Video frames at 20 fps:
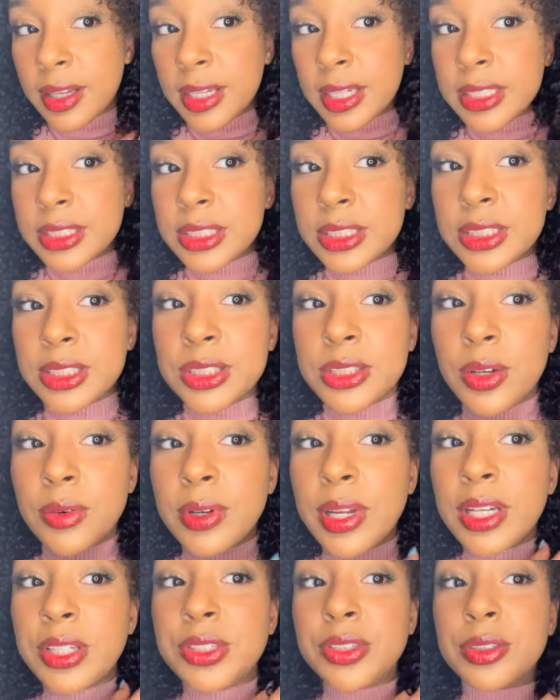It's just so
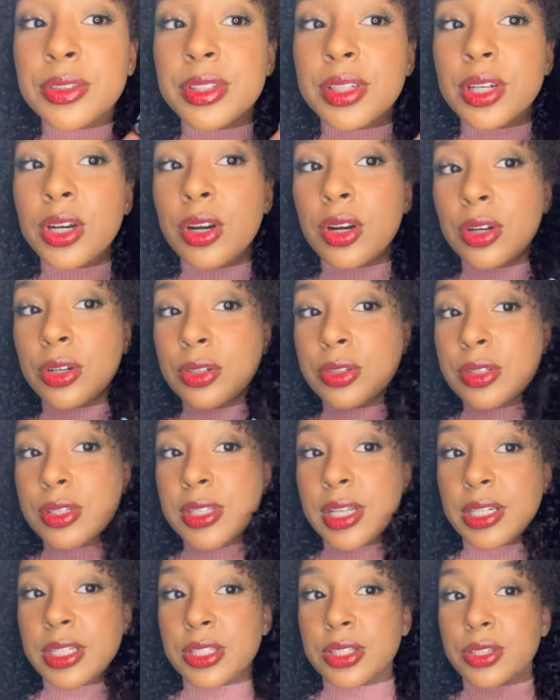natural, and the curls,
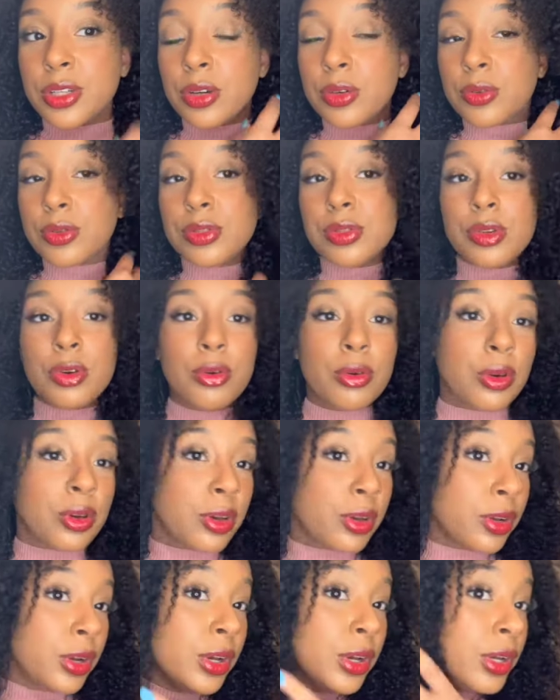they just go so
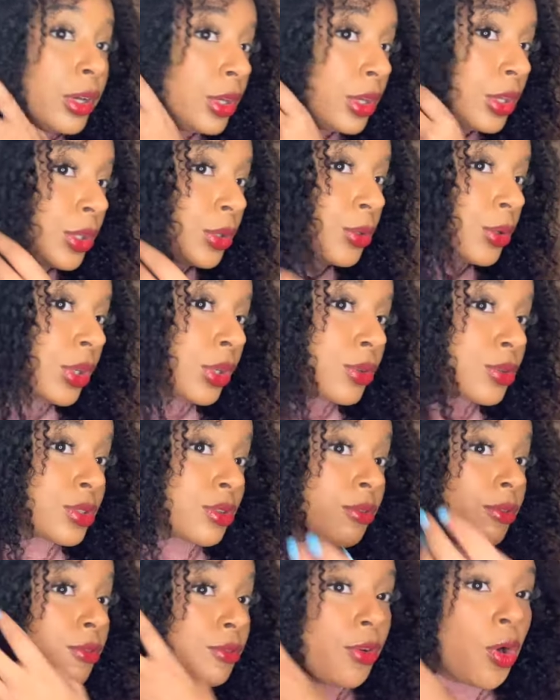good. You can use
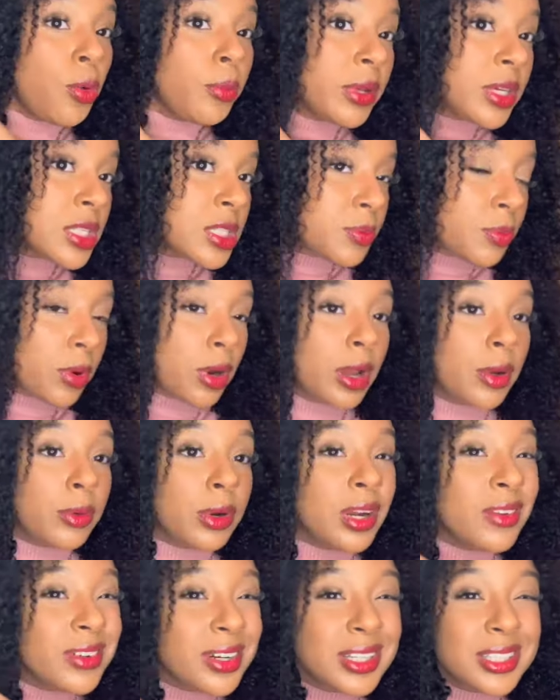a foaming spray,
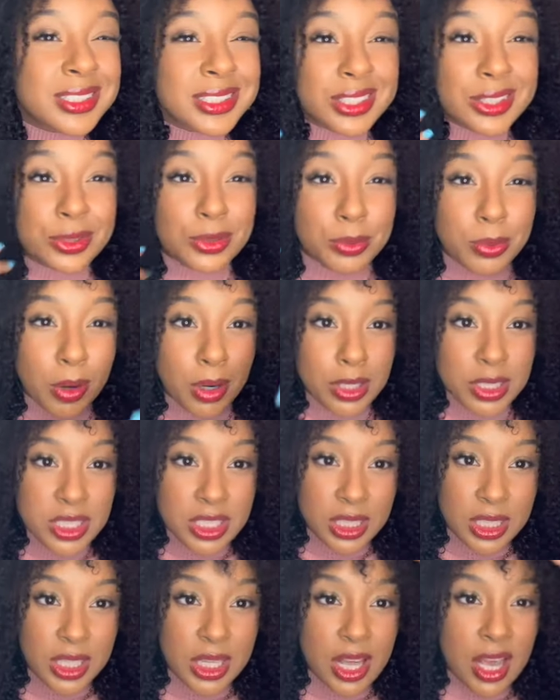whatever it is that you
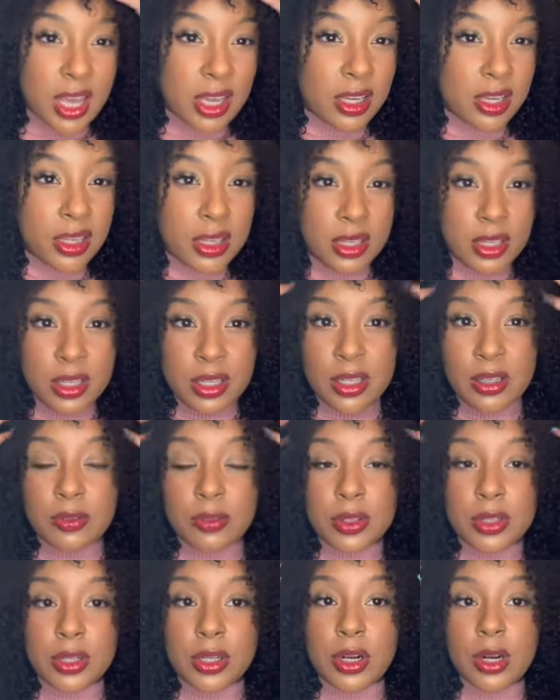personally like
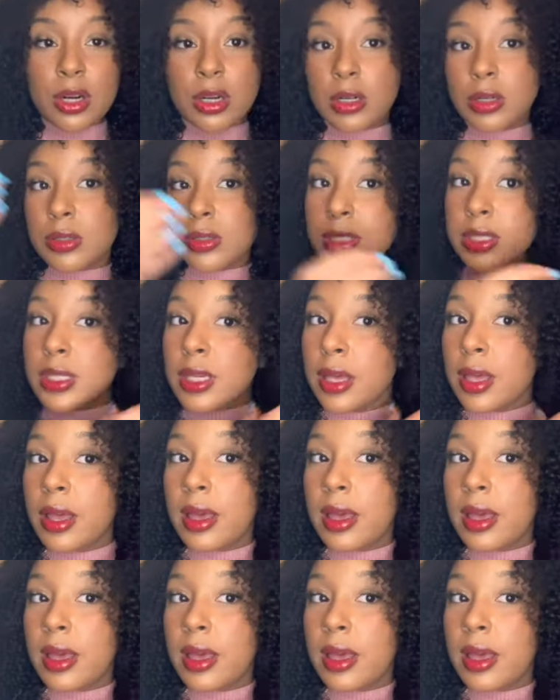for the curls.